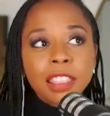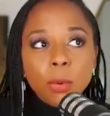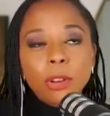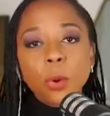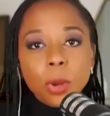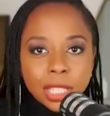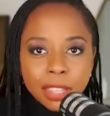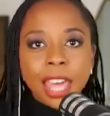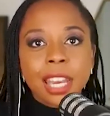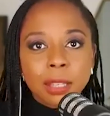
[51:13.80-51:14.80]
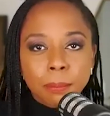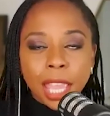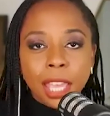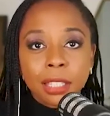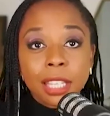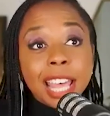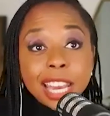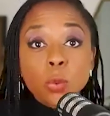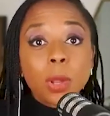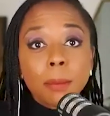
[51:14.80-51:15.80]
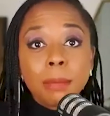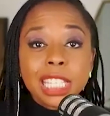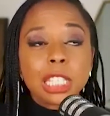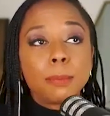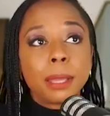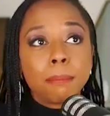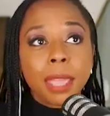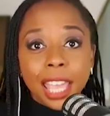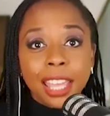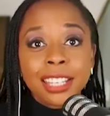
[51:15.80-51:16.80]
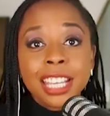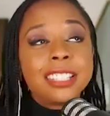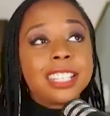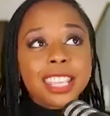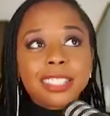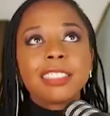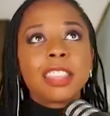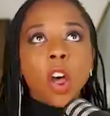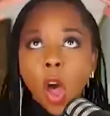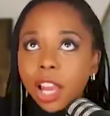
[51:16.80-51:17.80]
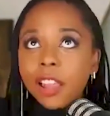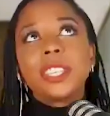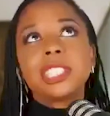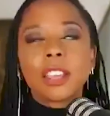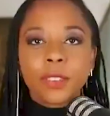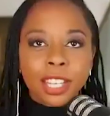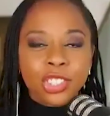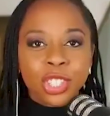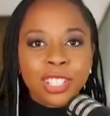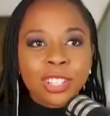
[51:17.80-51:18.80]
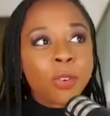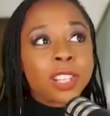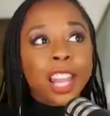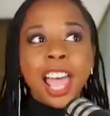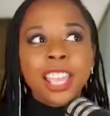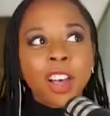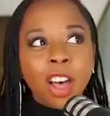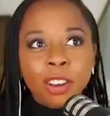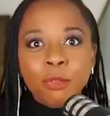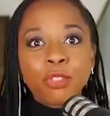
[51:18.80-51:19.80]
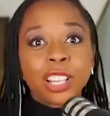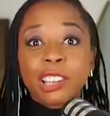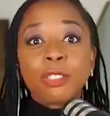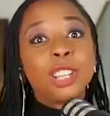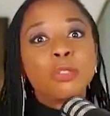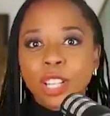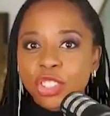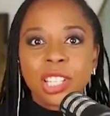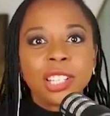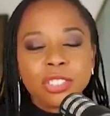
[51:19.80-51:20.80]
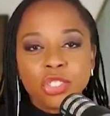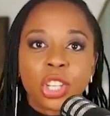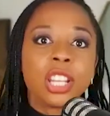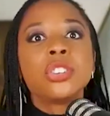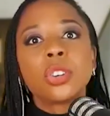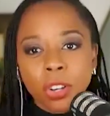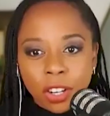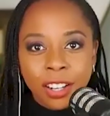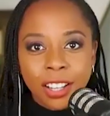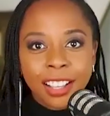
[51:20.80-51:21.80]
they would, of course, say that is a man, because that is what it means to be a man to the extent that all of these definitions are relying on really, really rigid gender